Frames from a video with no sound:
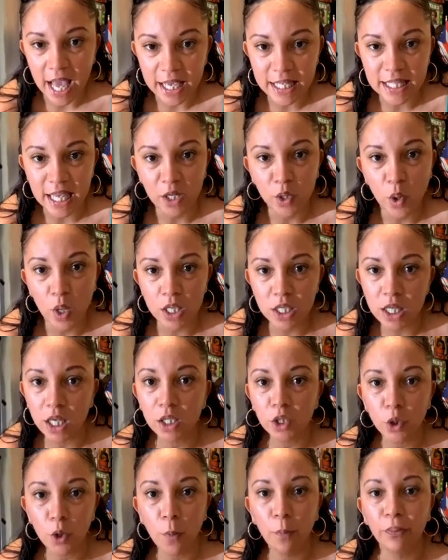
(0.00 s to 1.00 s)
I know I took a
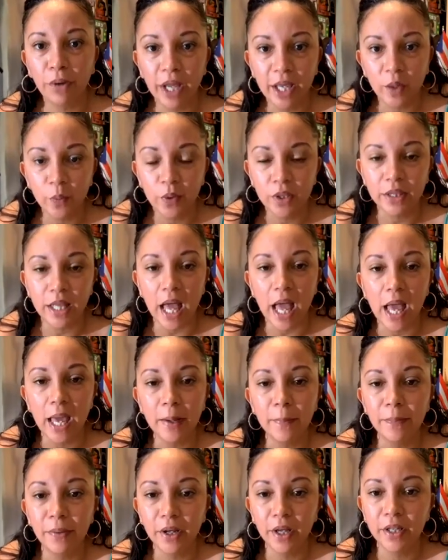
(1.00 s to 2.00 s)
little break with that,
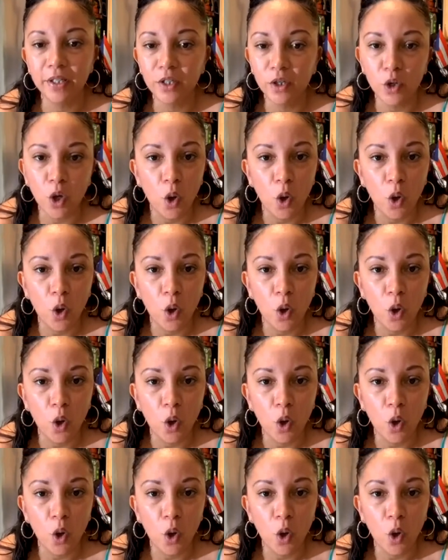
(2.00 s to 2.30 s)
but you know,